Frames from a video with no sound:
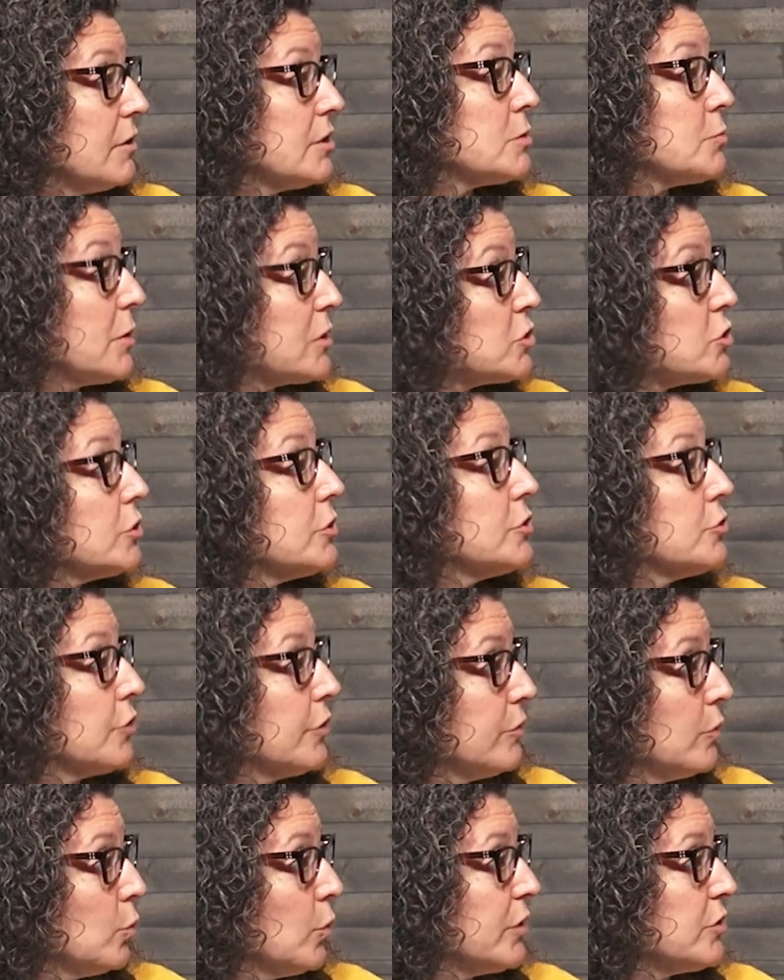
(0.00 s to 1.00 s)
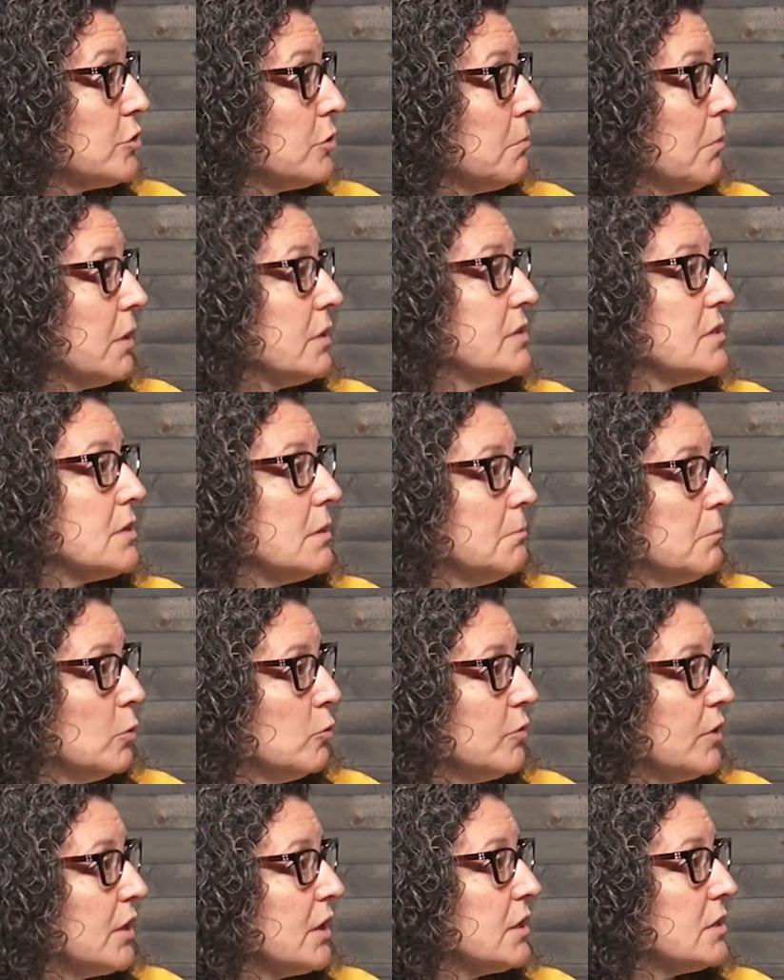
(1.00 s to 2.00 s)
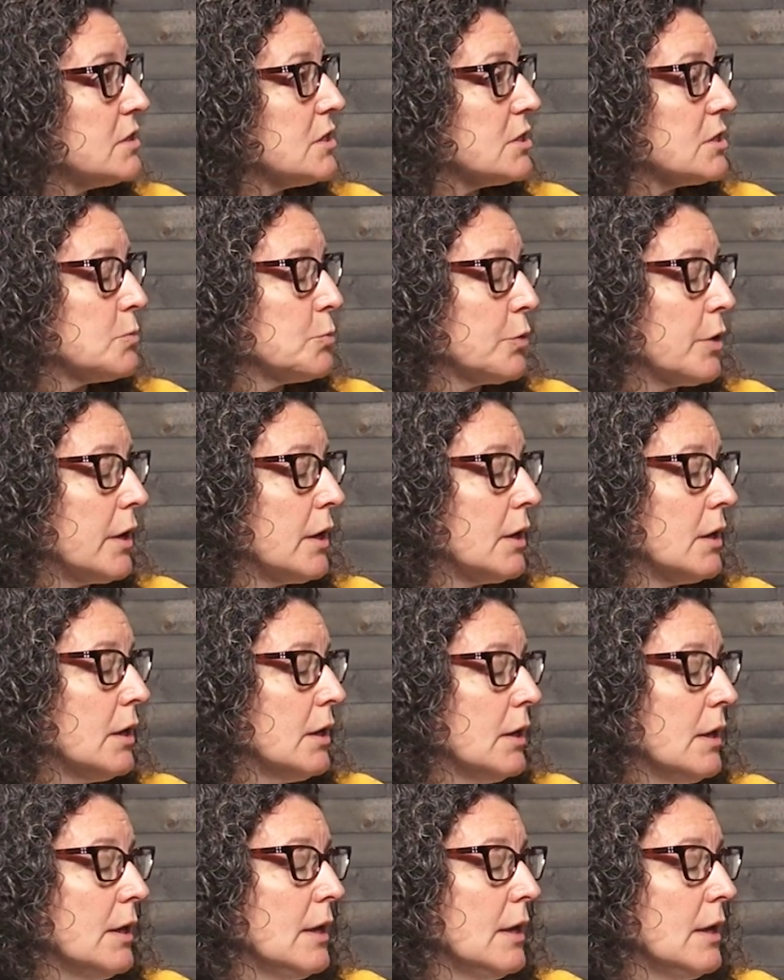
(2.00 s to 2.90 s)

especially during the winter months and moving into spring.